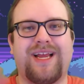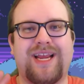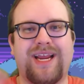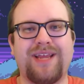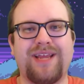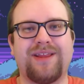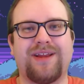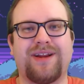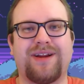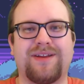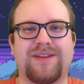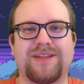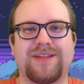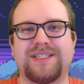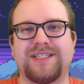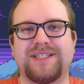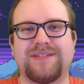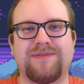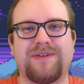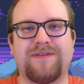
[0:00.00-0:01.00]
Hey there,
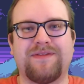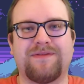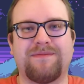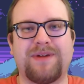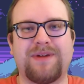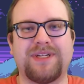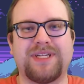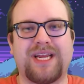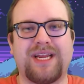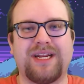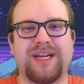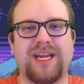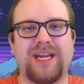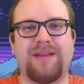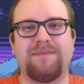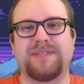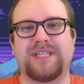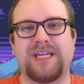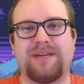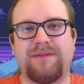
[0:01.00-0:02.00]
this is Will from unTied
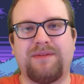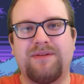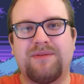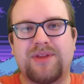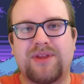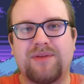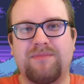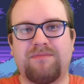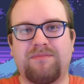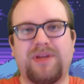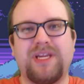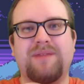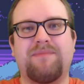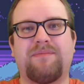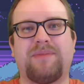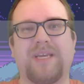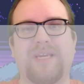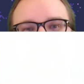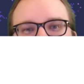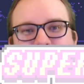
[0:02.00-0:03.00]
Games, and I'm here with a
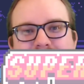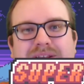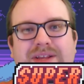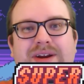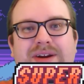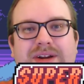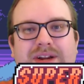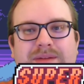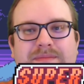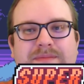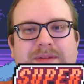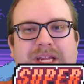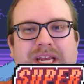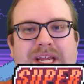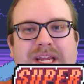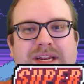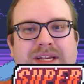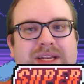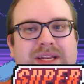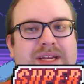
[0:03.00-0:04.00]
big pixel art
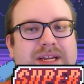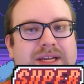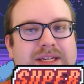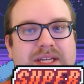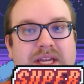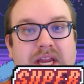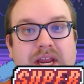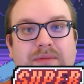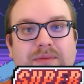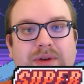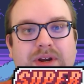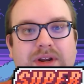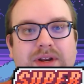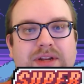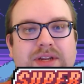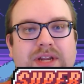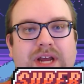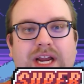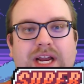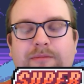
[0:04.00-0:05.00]
update. Today we're going
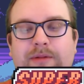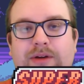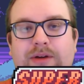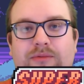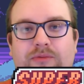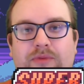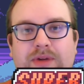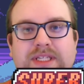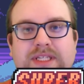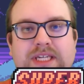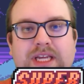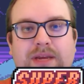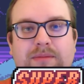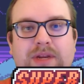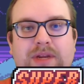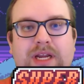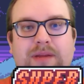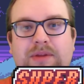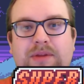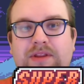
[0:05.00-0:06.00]
to talk about what's
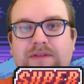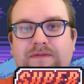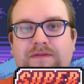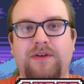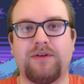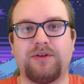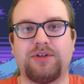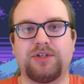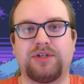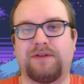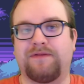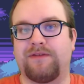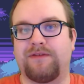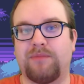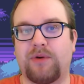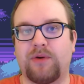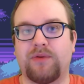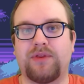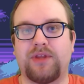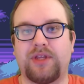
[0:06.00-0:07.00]
coming up in the future for
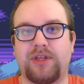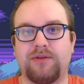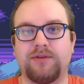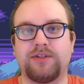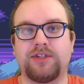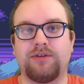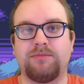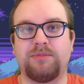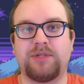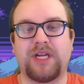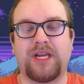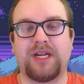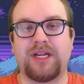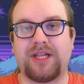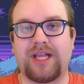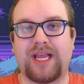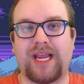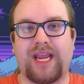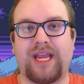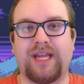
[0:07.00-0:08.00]
both the YouTube
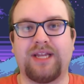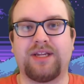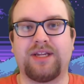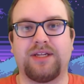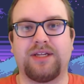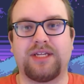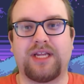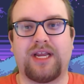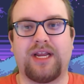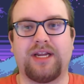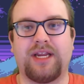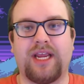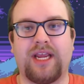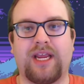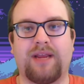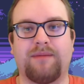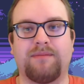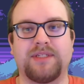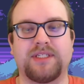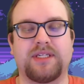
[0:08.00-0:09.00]
channel and unTied
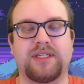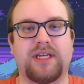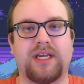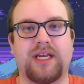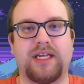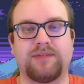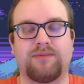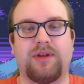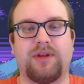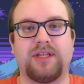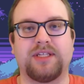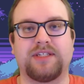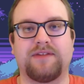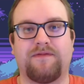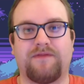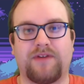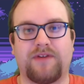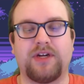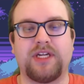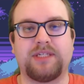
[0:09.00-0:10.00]
Games, as well as a
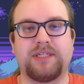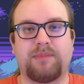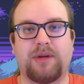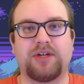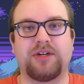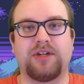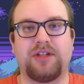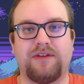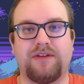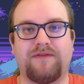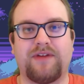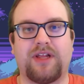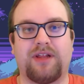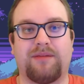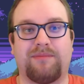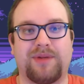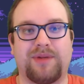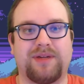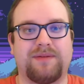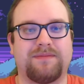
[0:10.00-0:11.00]
very special
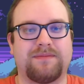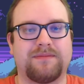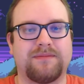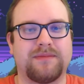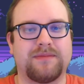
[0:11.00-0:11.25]
development.